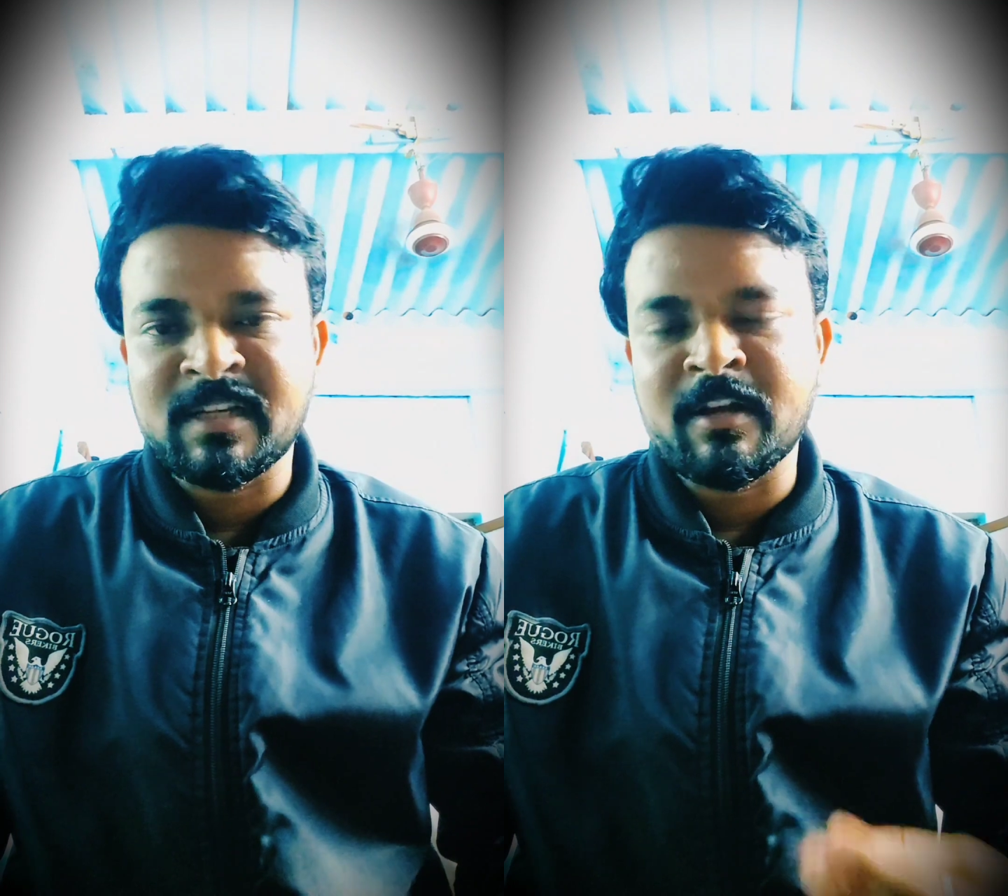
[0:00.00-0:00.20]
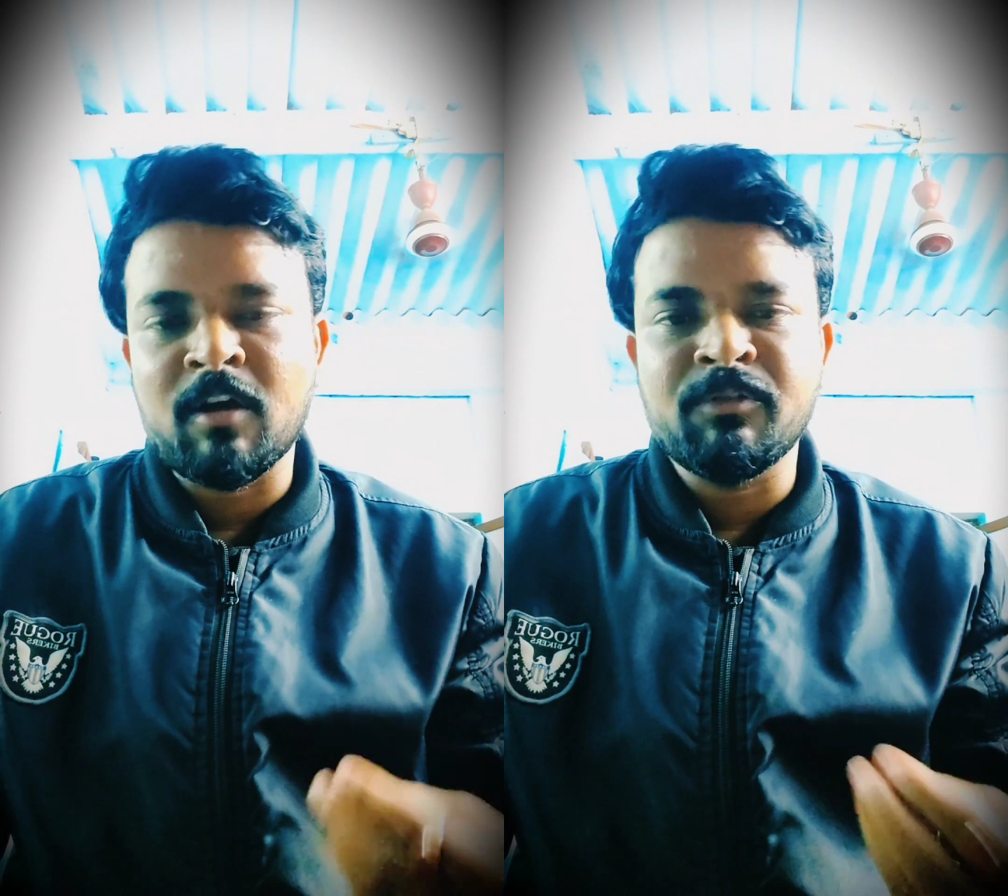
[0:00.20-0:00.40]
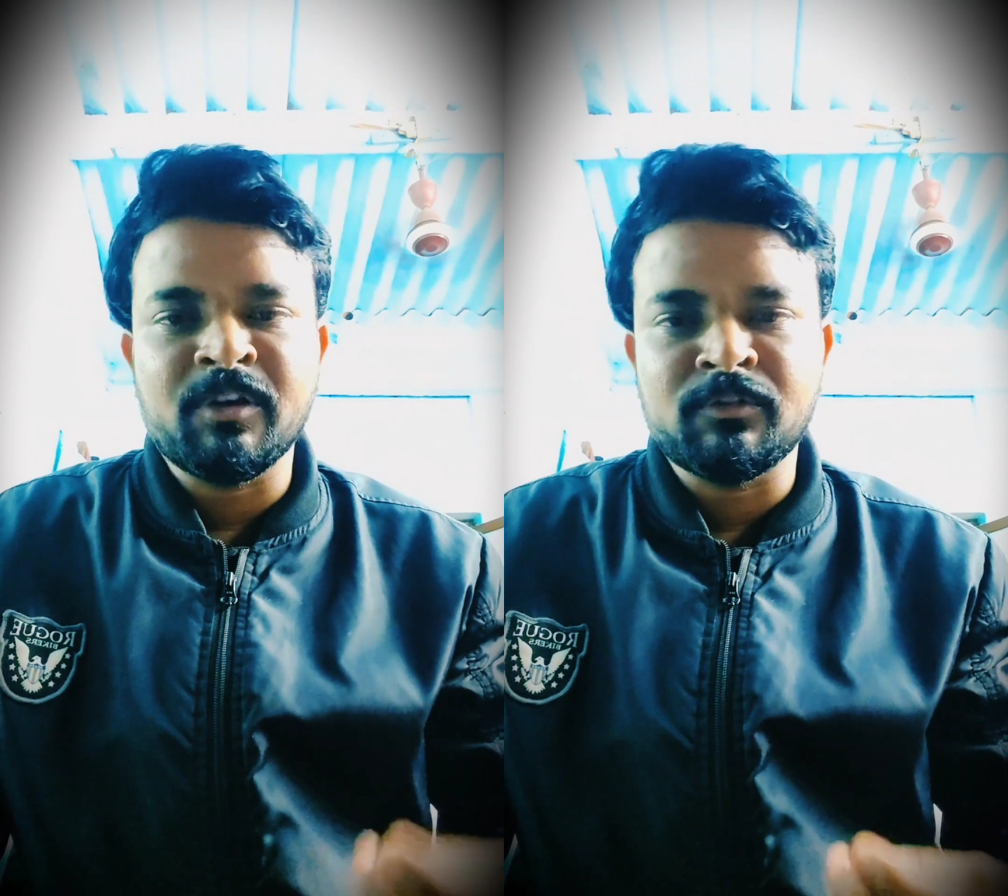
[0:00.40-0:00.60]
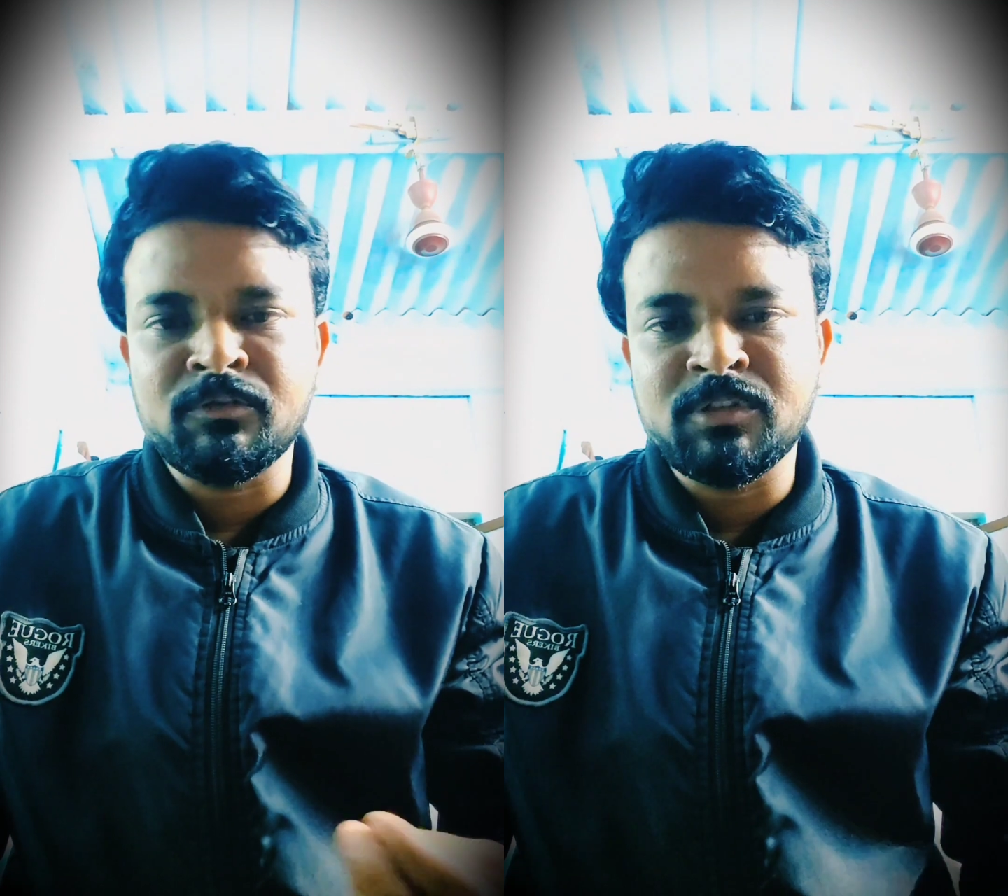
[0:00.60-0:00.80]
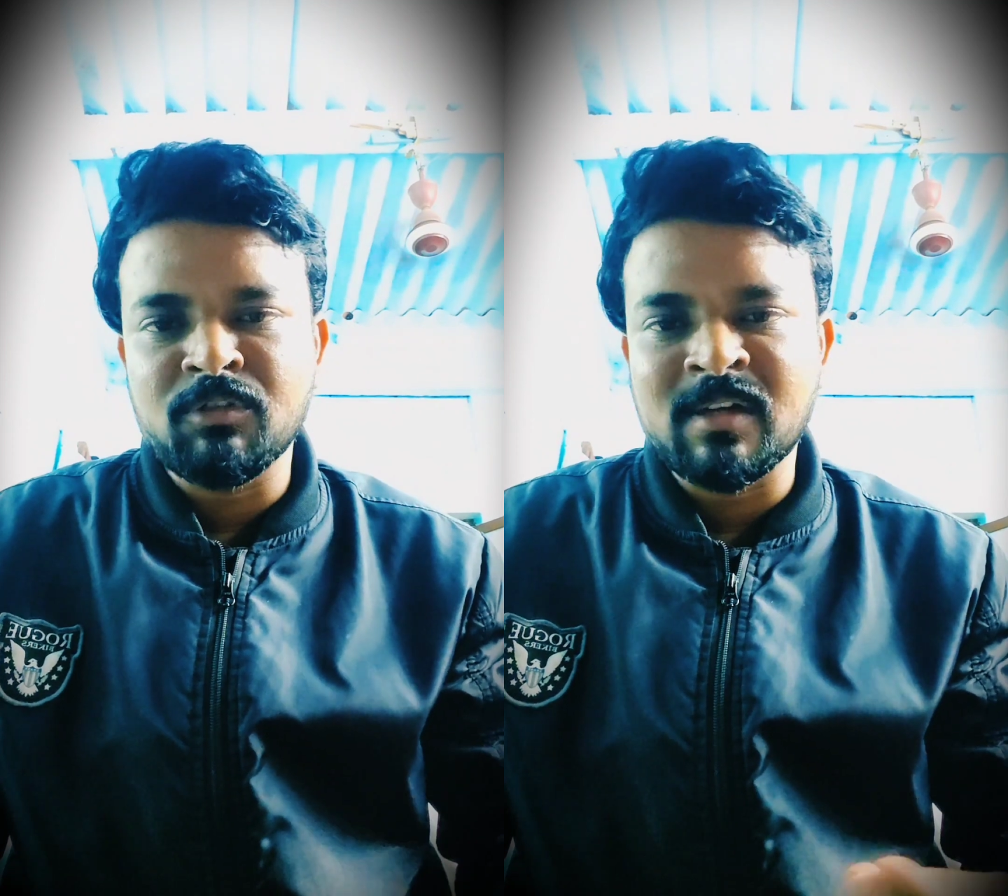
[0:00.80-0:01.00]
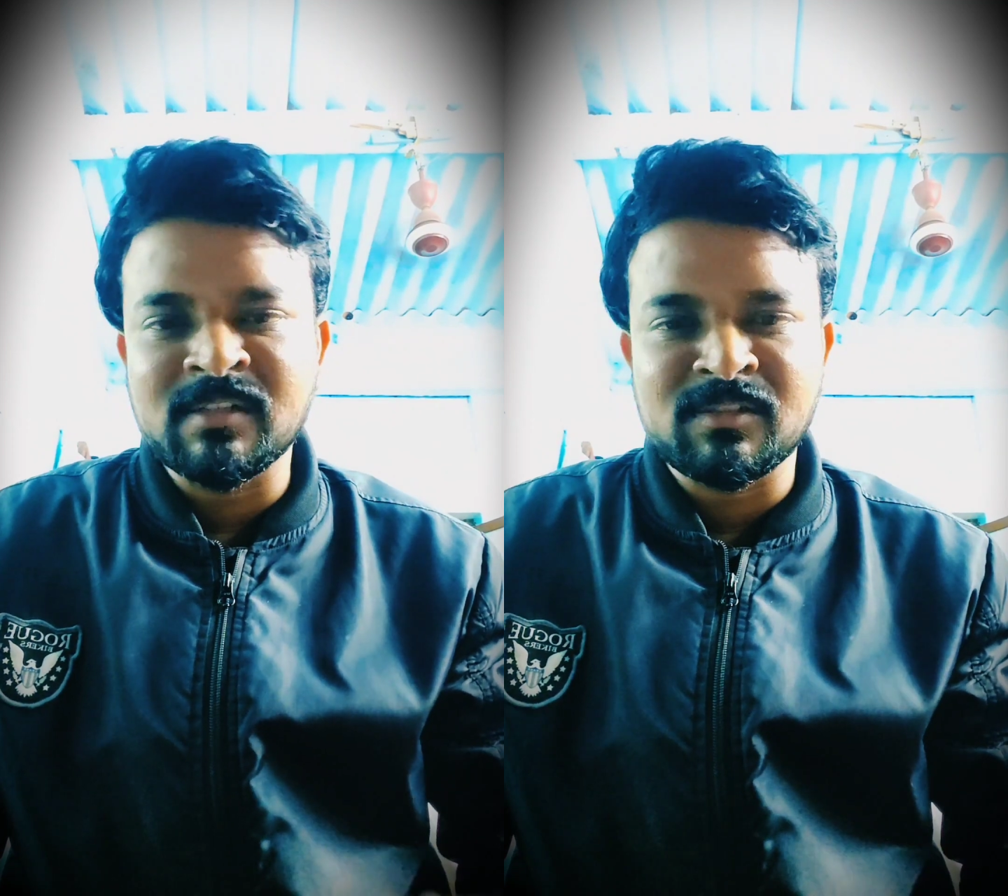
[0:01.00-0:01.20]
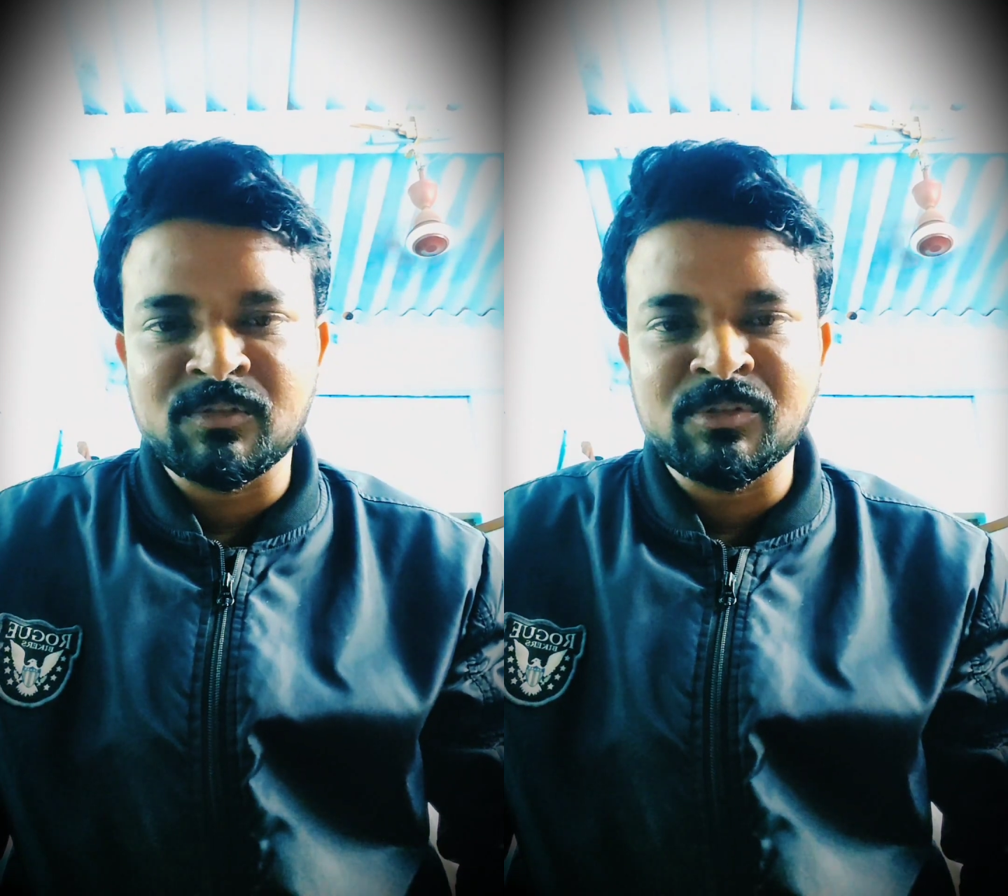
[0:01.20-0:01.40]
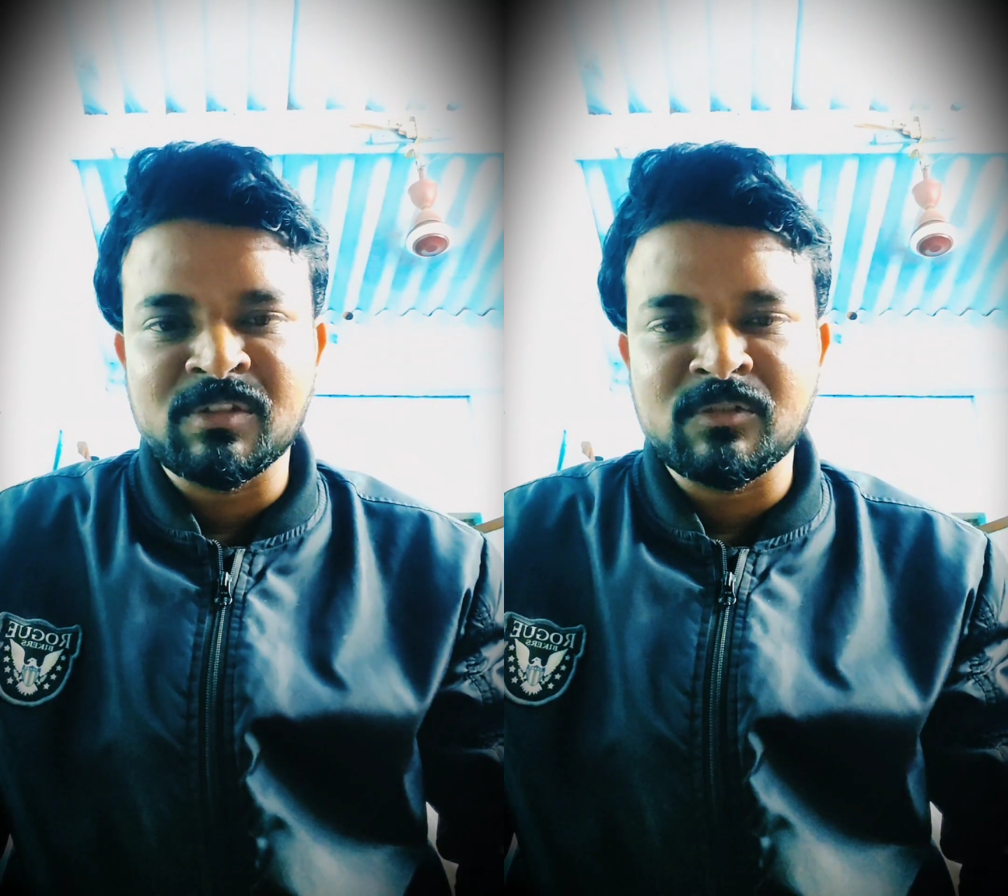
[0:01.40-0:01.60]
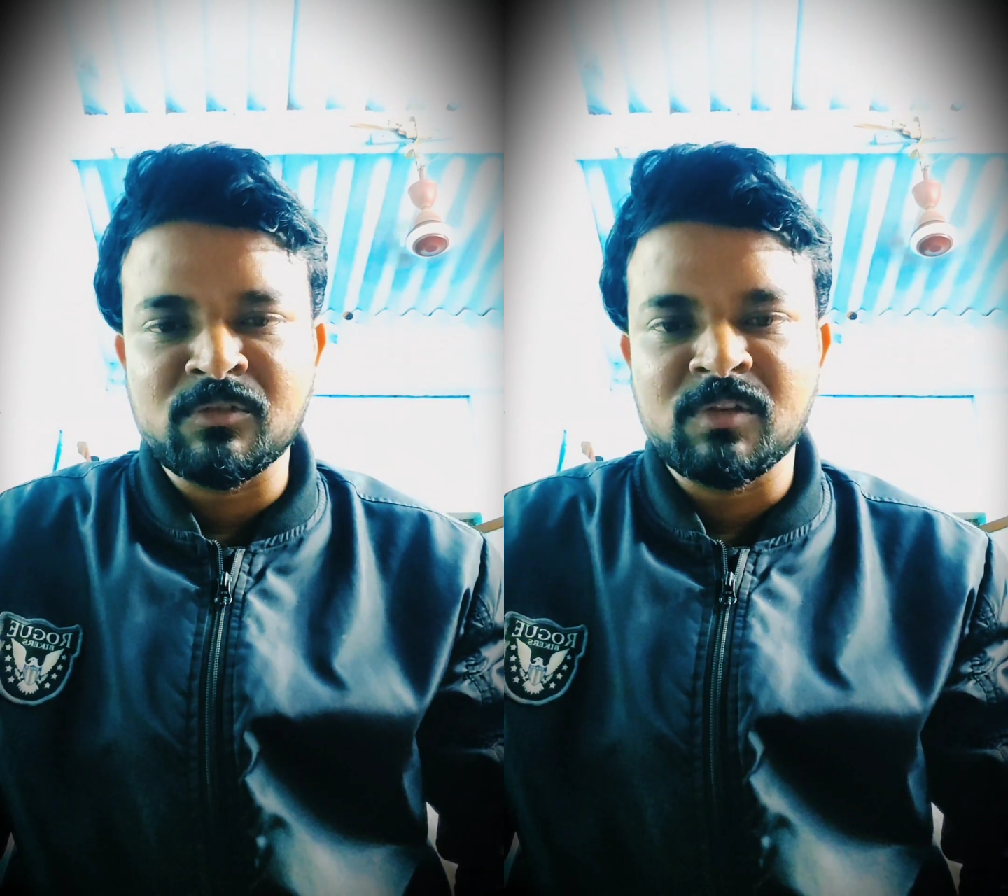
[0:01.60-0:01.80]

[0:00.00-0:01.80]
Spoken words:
and how you're going to answer those